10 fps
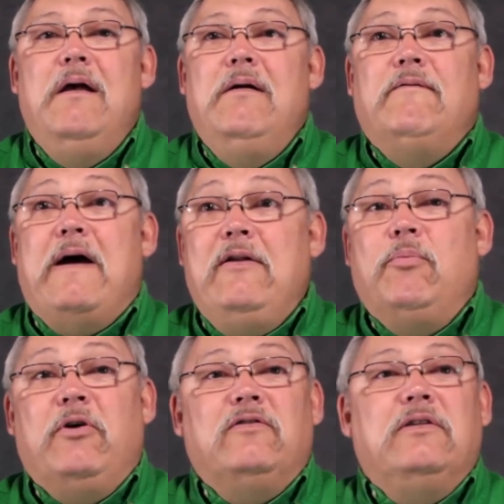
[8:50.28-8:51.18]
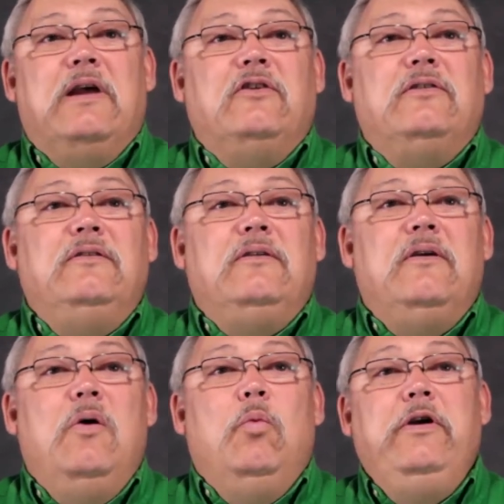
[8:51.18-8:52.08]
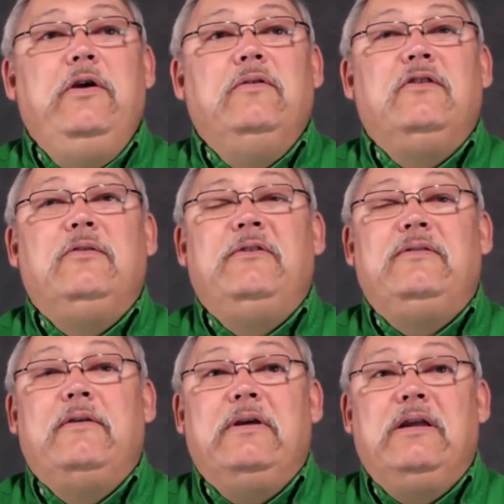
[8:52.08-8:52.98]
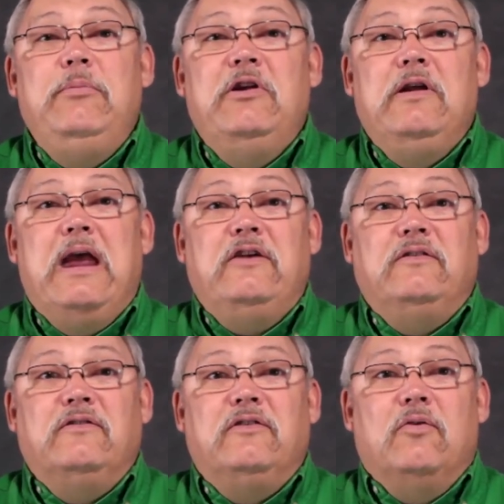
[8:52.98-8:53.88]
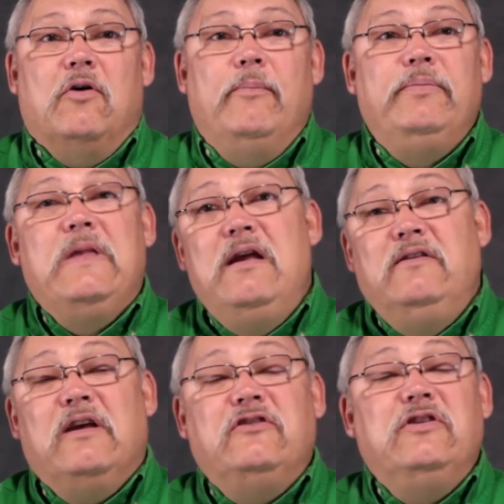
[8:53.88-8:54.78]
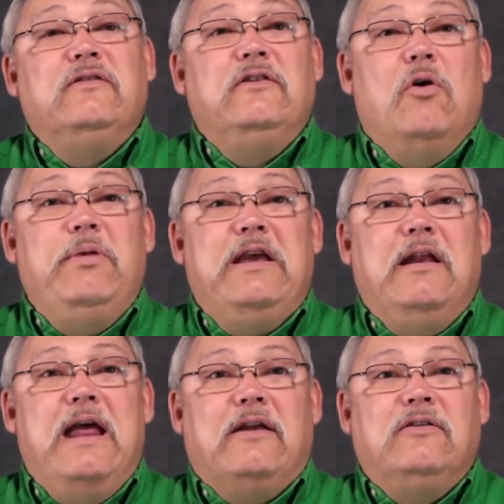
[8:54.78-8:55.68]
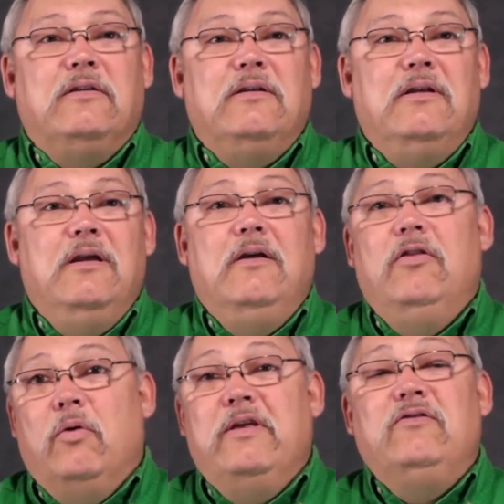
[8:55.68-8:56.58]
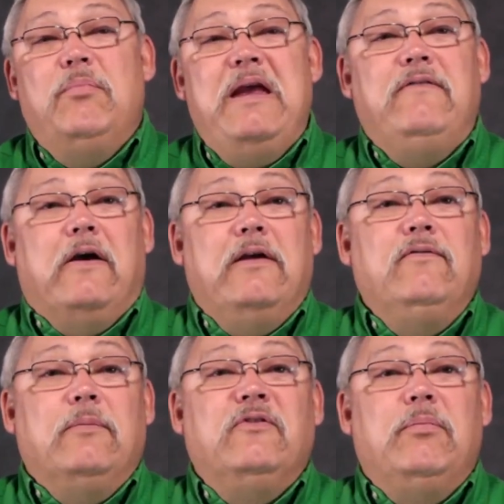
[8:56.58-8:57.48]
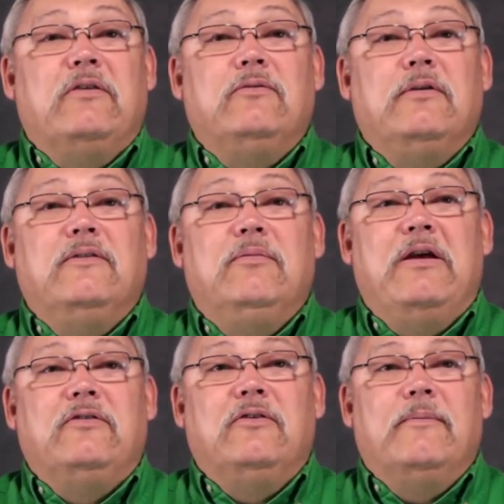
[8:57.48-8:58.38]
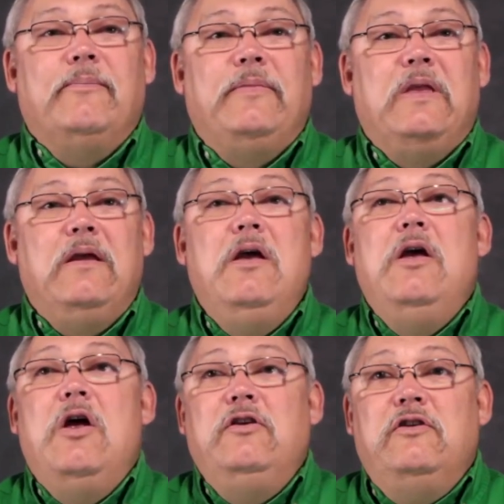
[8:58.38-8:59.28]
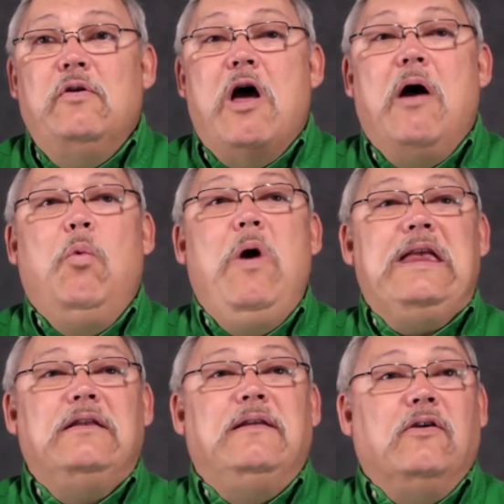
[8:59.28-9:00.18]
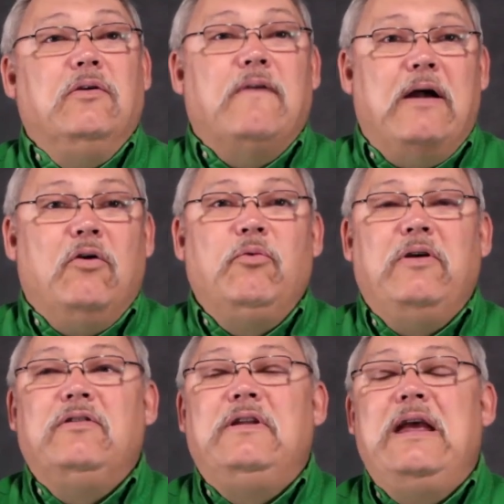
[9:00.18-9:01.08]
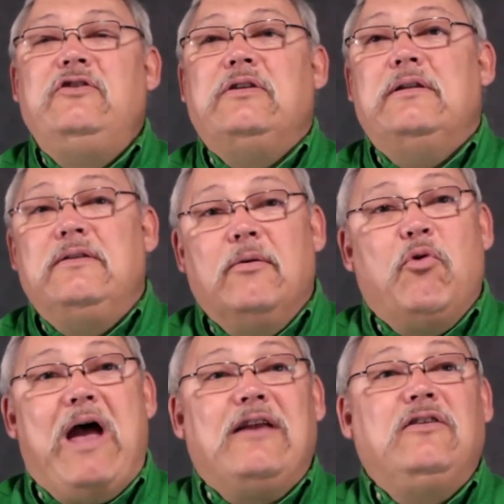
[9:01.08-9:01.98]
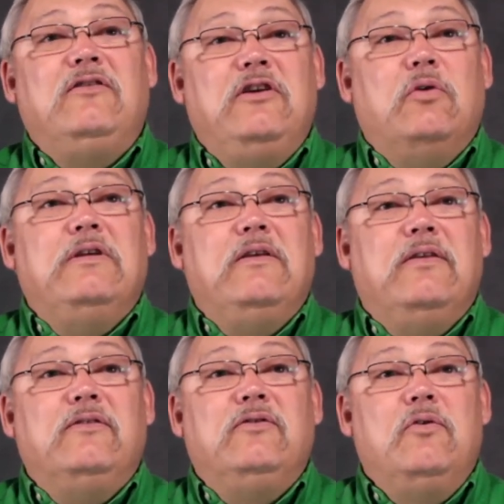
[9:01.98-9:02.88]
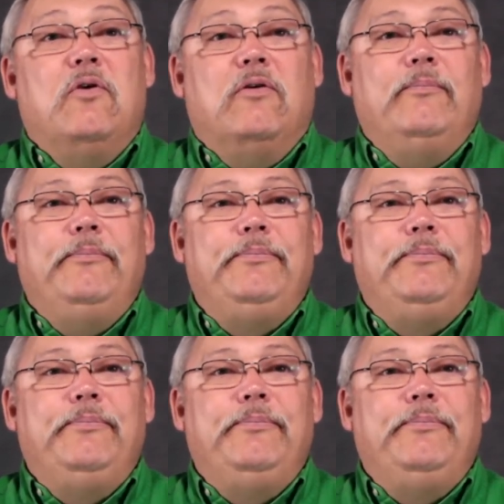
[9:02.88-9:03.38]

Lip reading: Final presentations will use a specific communications tool, such as Adobe Connect, though this may vary from semester to semester. Do not wait until your final presentation to practice using this tool.